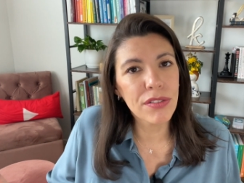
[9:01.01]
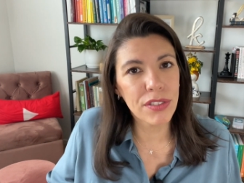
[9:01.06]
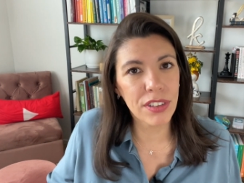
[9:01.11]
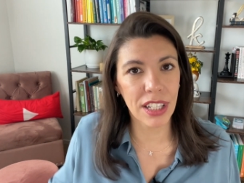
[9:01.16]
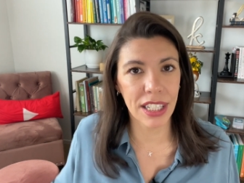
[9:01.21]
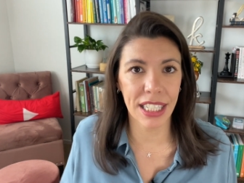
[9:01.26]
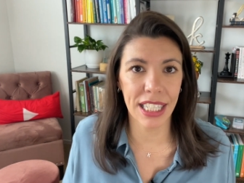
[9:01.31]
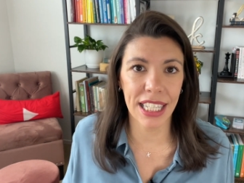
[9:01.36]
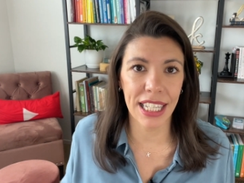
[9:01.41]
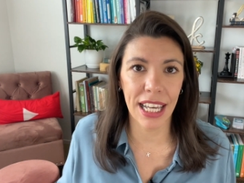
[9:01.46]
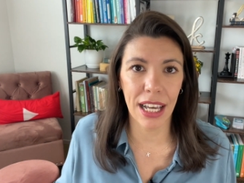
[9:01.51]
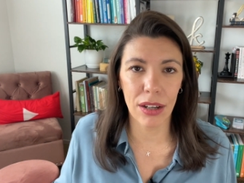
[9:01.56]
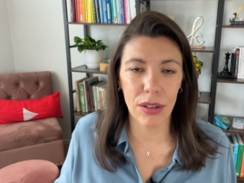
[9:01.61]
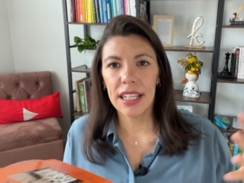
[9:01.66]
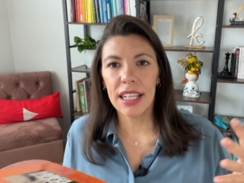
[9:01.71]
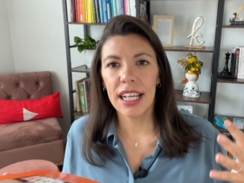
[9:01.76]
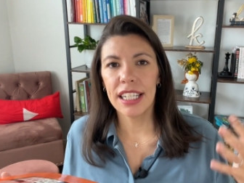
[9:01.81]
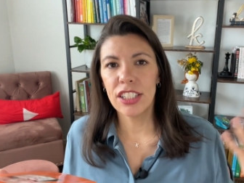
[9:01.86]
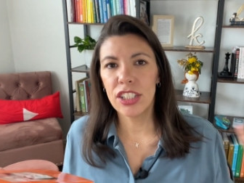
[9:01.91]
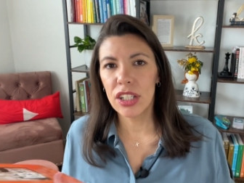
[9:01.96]
flunking out.
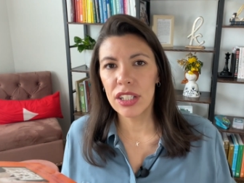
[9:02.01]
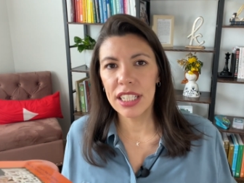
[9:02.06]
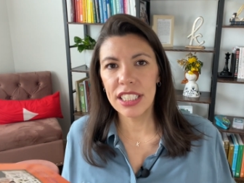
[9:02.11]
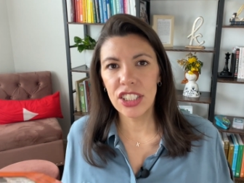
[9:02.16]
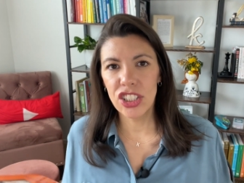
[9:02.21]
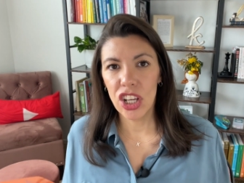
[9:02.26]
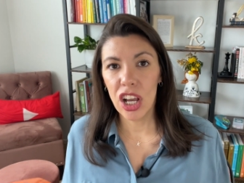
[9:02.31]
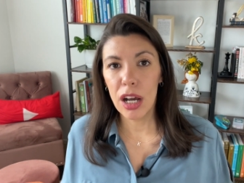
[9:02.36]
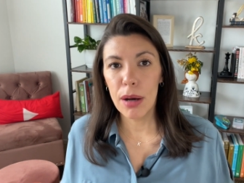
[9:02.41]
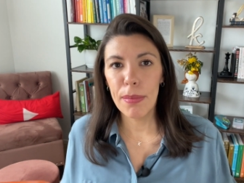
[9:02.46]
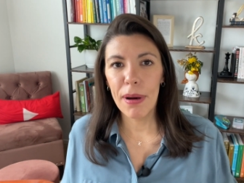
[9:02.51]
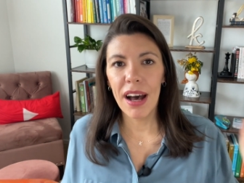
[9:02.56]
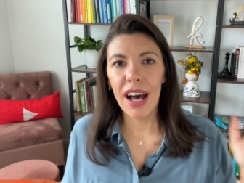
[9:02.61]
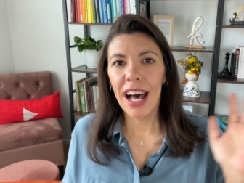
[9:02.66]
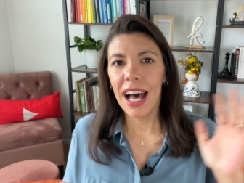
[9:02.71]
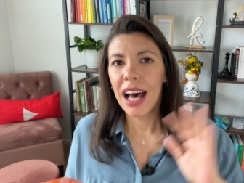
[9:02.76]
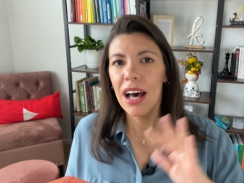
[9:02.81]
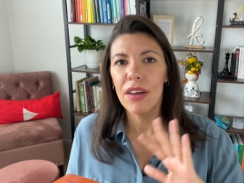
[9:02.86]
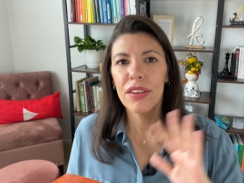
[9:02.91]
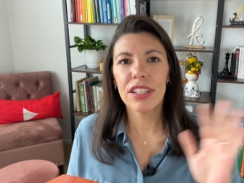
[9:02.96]
And so let's talk about
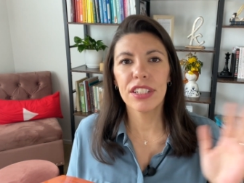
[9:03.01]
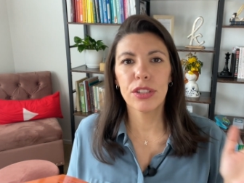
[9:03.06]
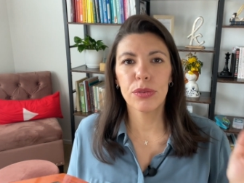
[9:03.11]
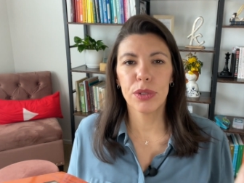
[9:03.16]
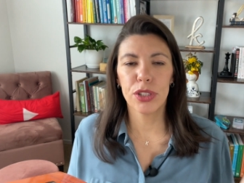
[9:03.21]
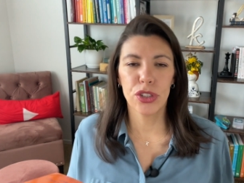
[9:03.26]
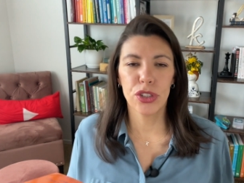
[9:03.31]
how this would